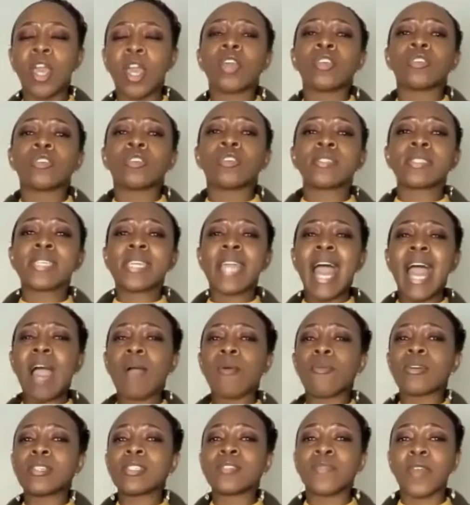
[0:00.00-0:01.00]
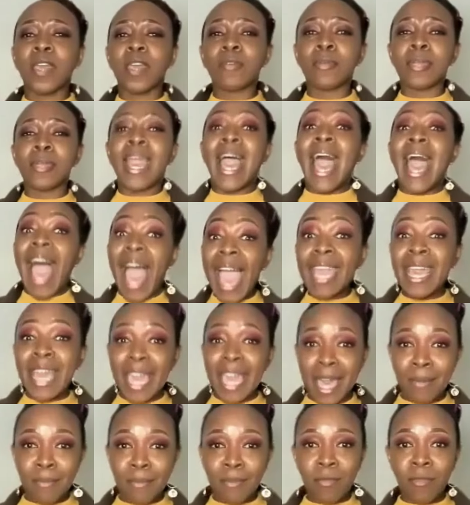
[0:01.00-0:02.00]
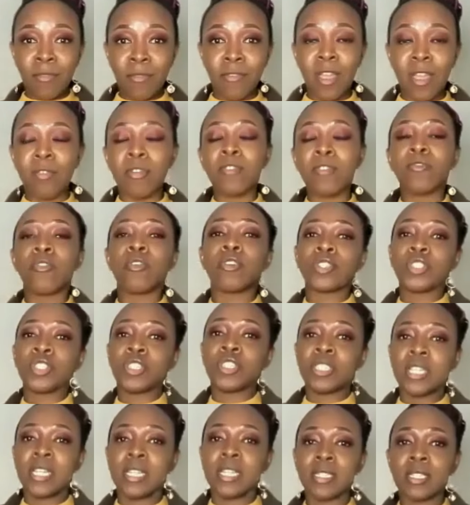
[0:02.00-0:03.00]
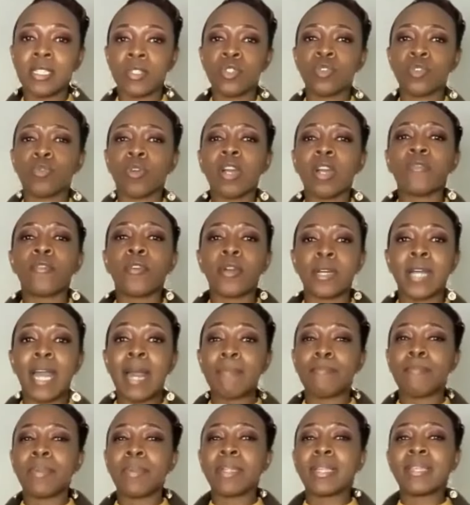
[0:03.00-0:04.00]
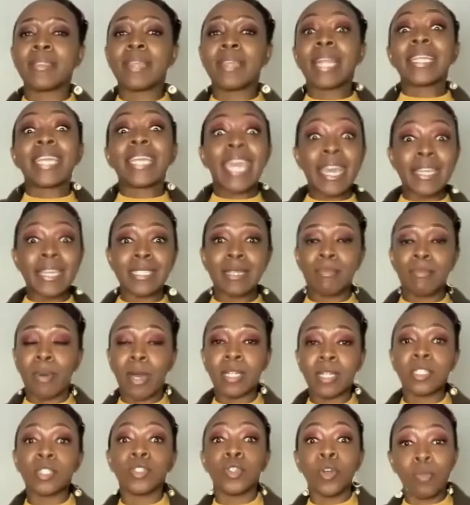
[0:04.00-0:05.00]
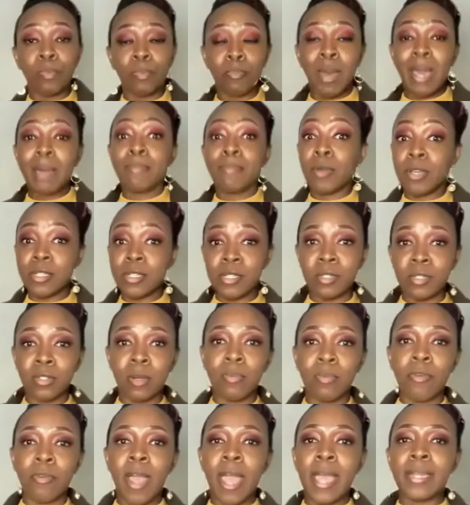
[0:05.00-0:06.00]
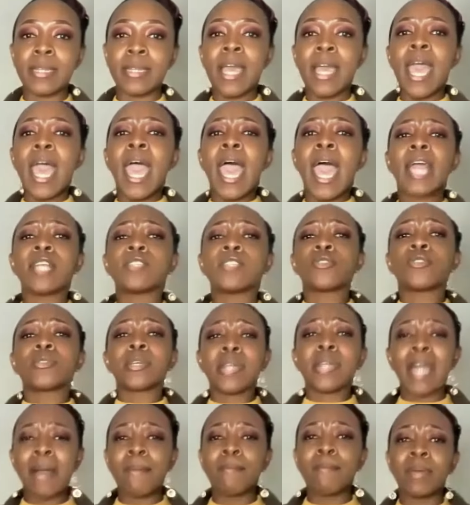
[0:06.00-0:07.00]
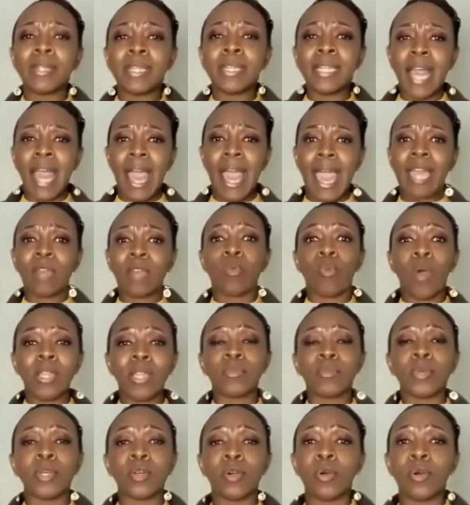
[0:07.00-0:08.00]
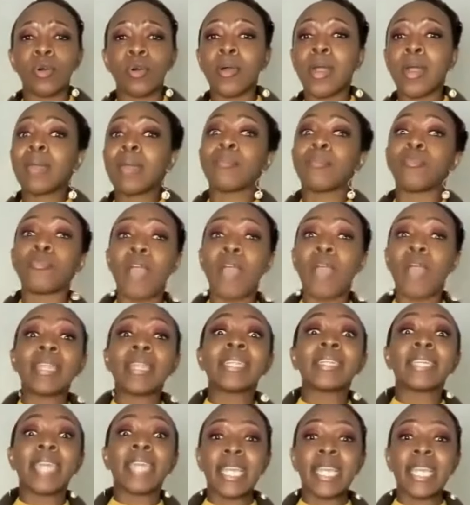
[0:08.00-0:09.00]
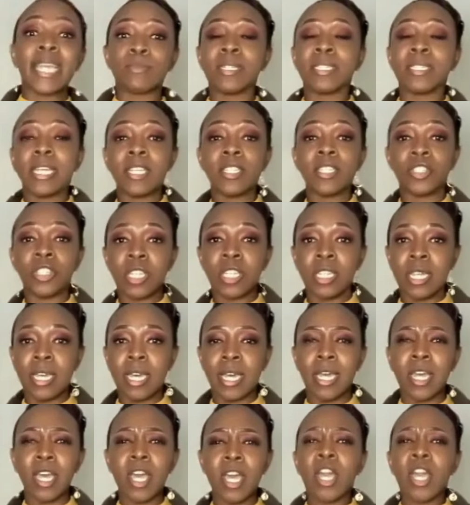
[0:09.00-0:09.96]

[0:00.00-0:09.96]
You see, I am very fortunate to work for a company that cares about my personal brand. And so the company hired what we call a brand engagement engineer